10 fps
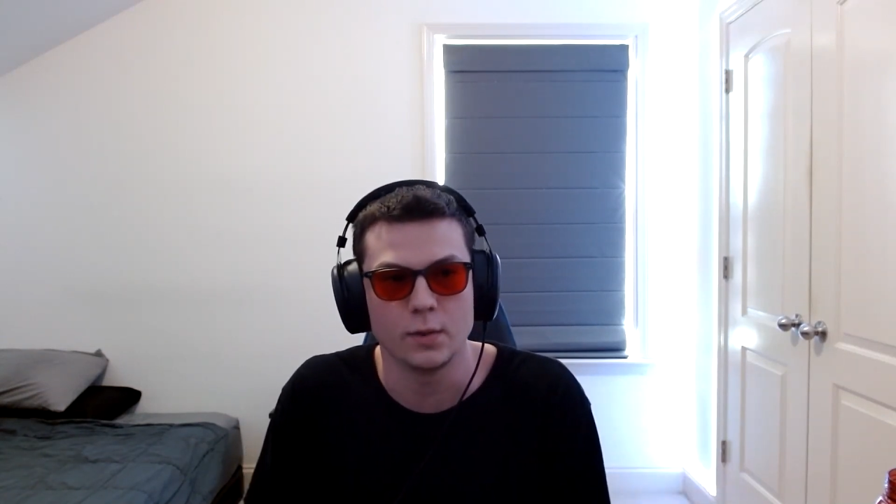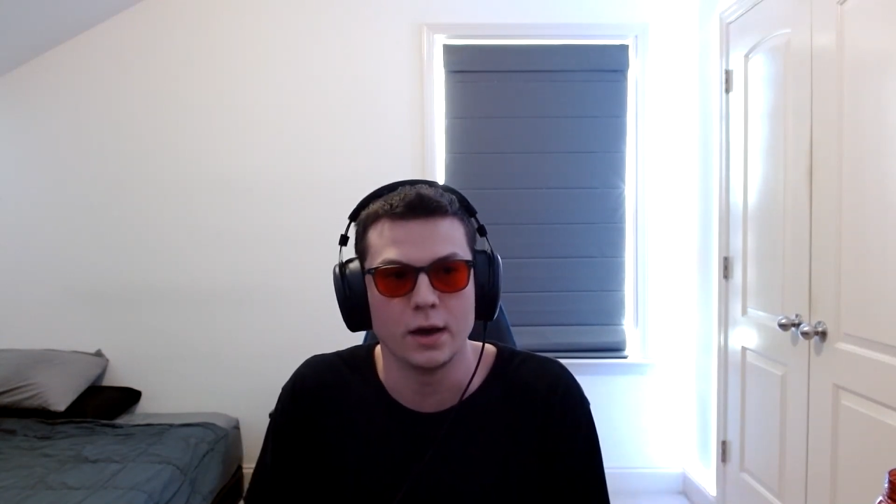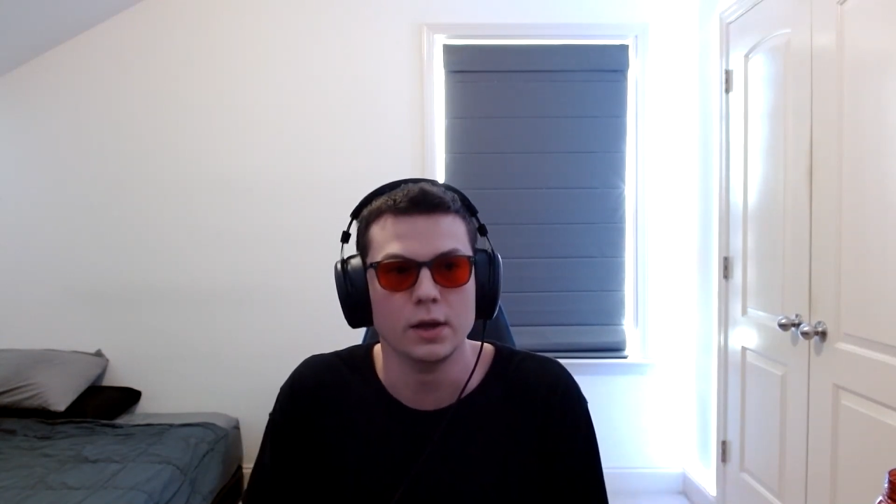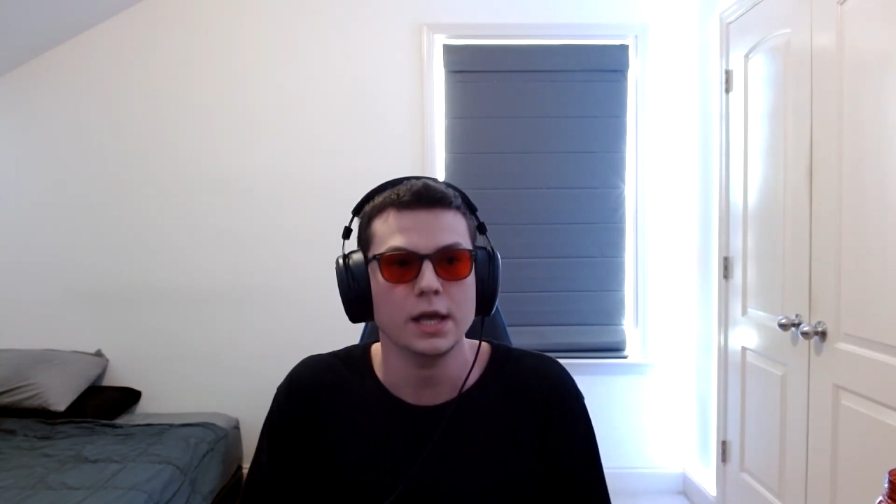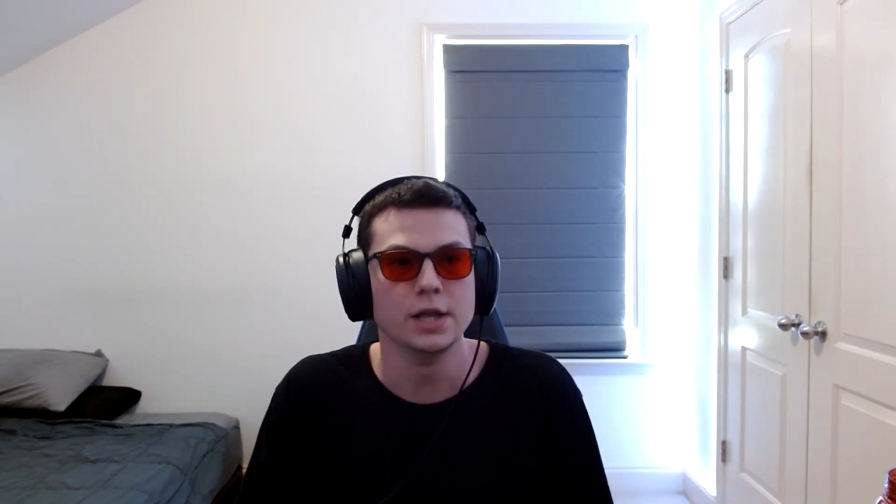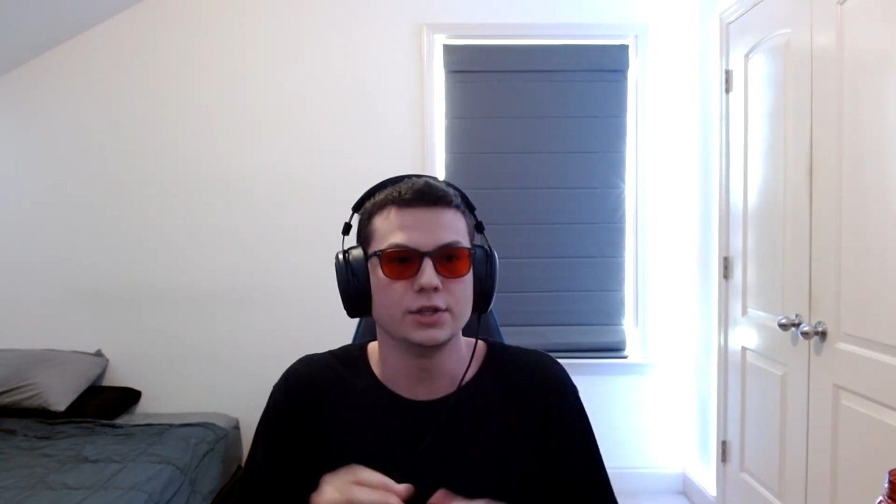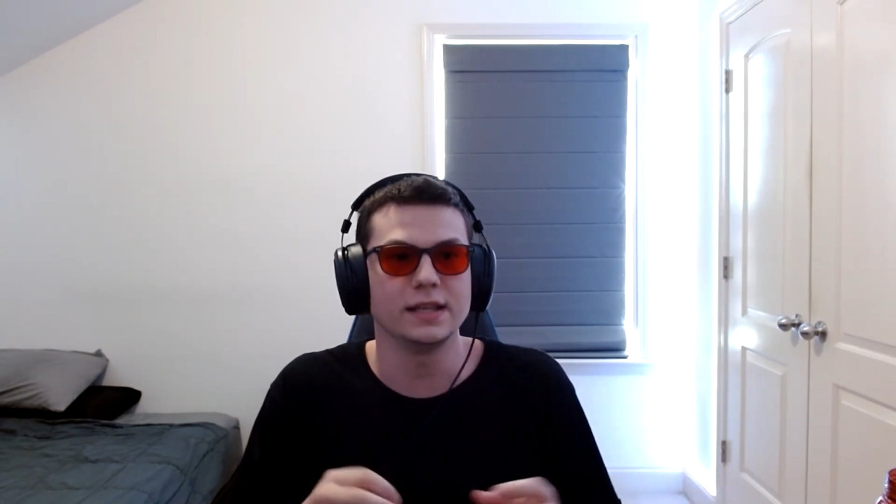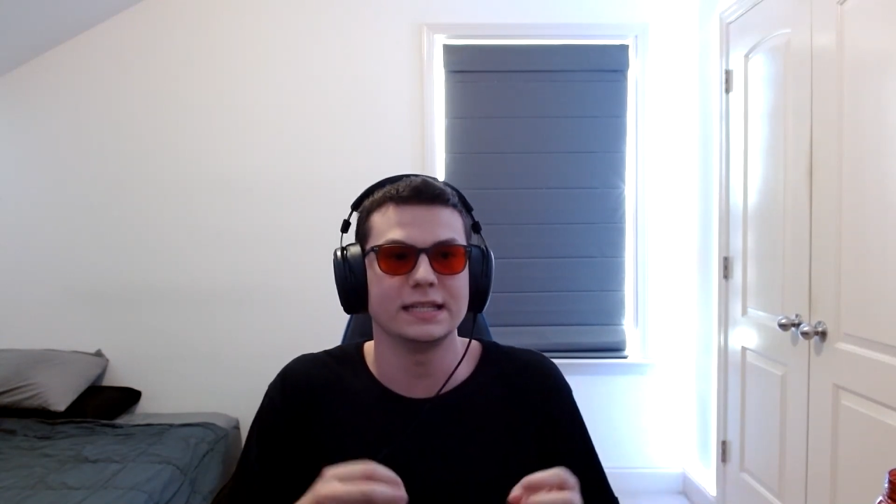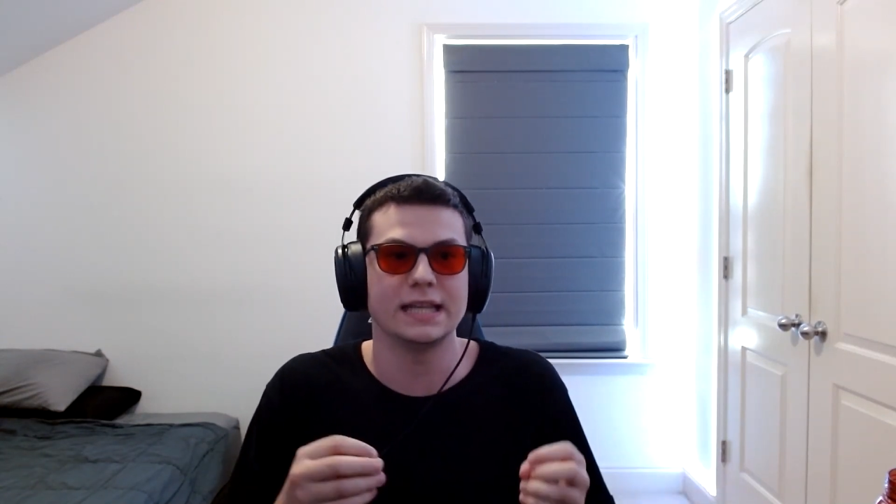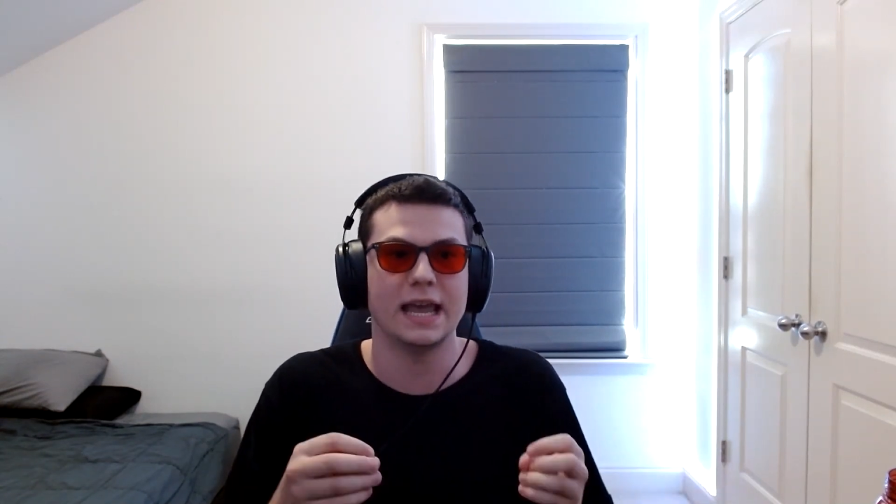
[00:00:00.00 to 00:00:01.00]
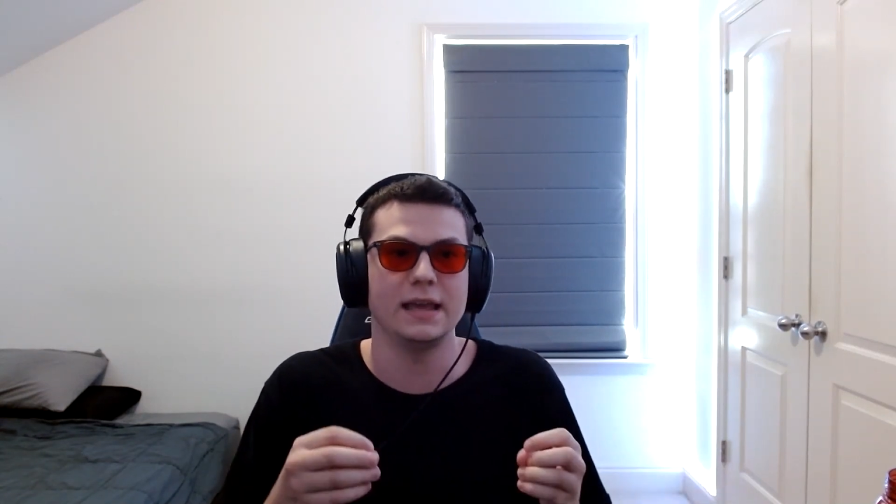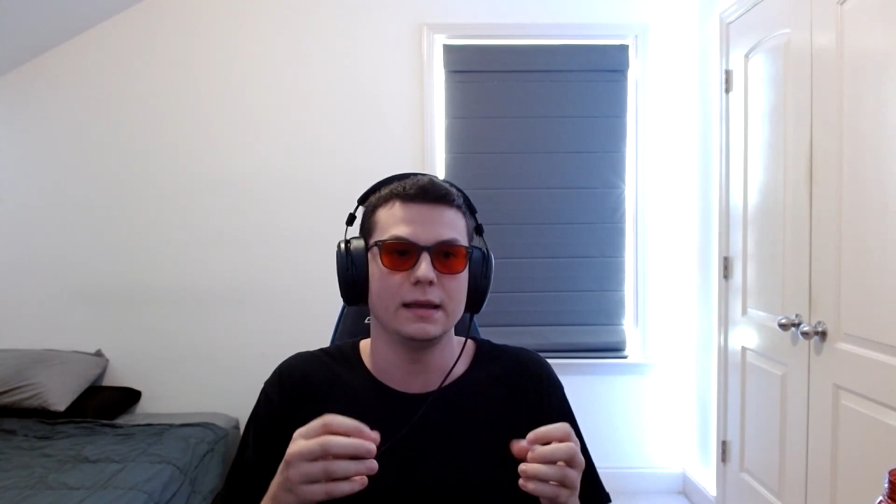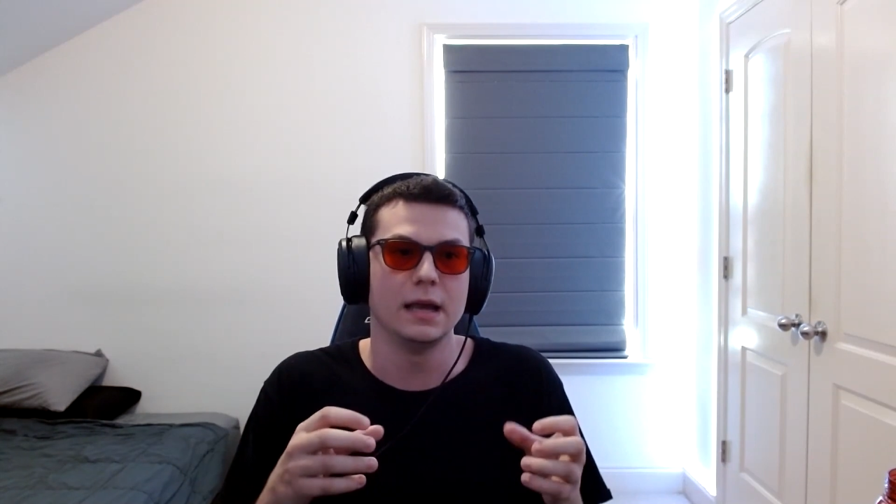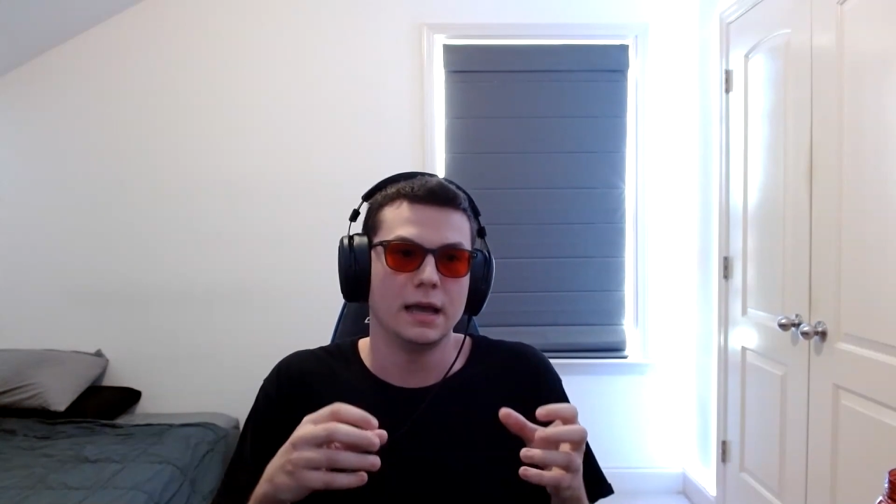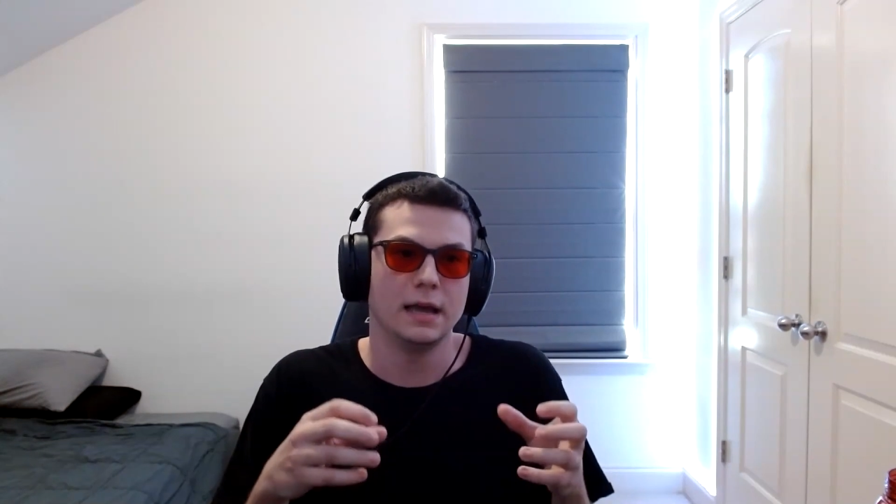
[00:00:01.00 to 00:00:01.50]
well. So this is a